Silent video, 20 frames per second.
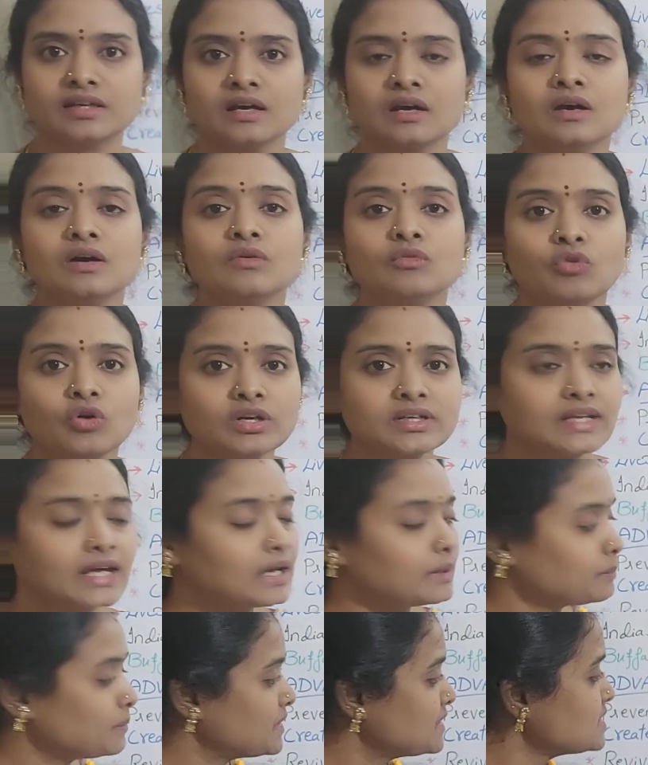what
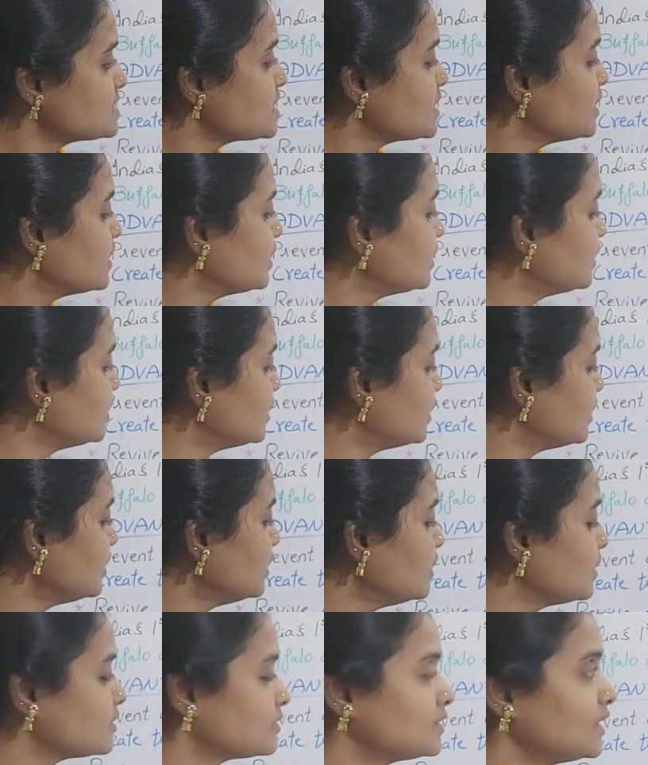happens here,
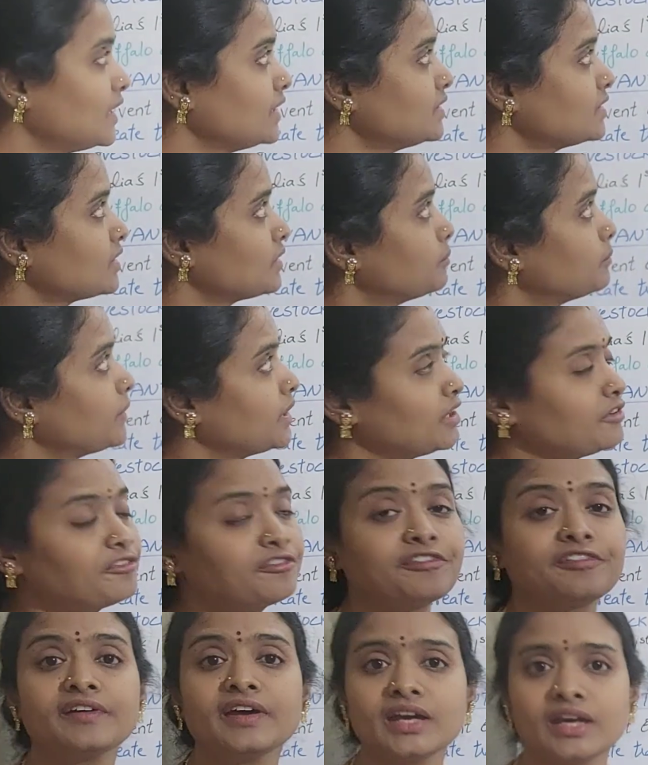that may
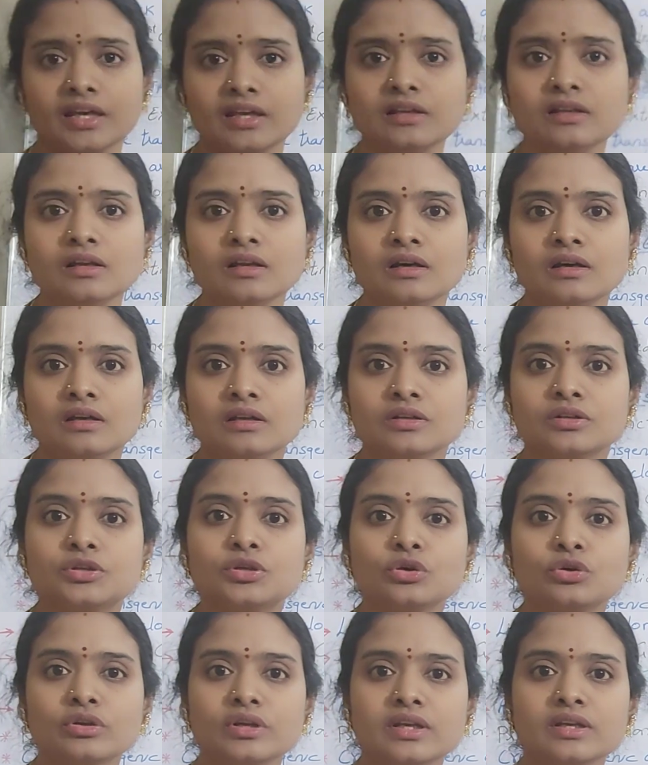fail
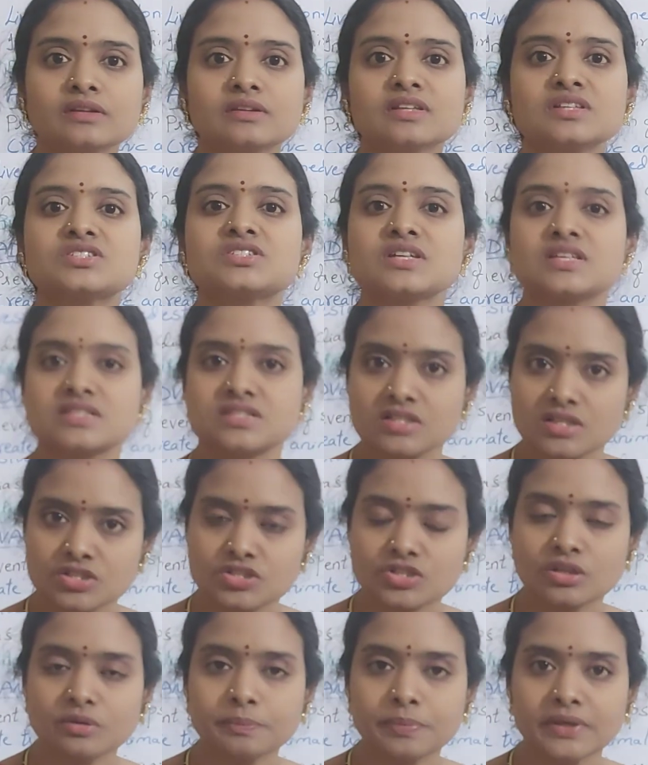during the
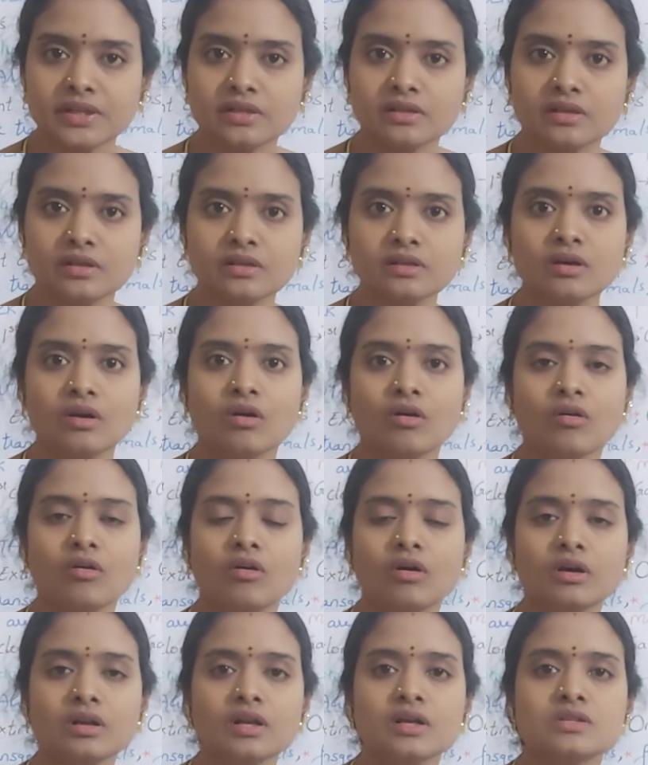gestation period
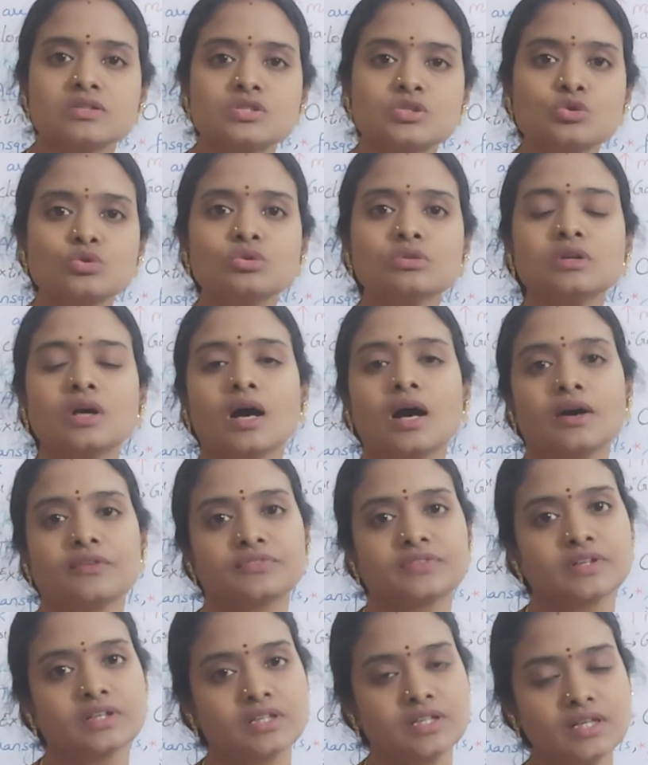or soon
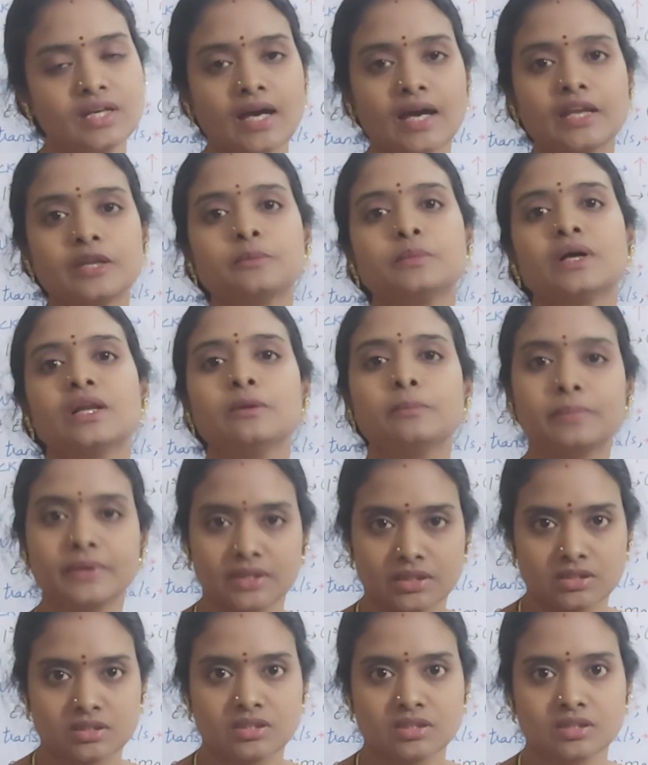after the animal birth,
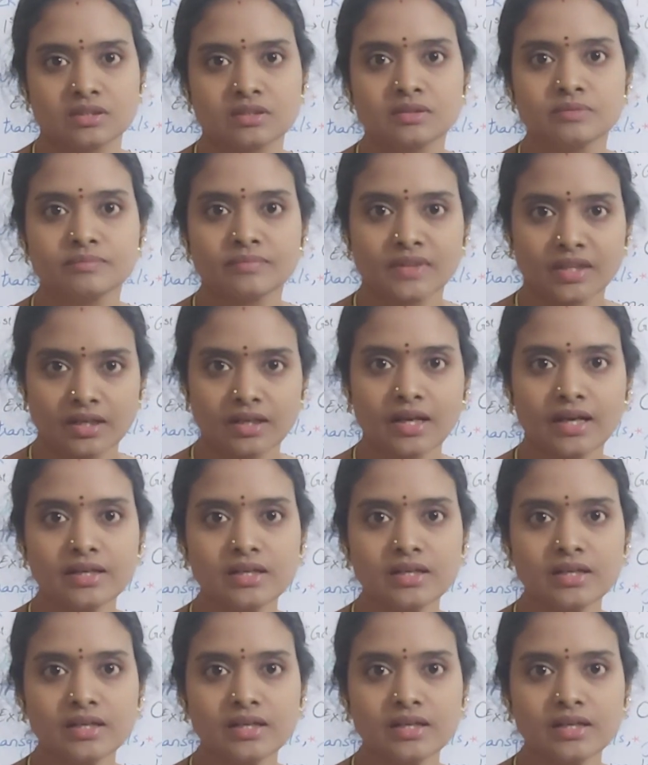right?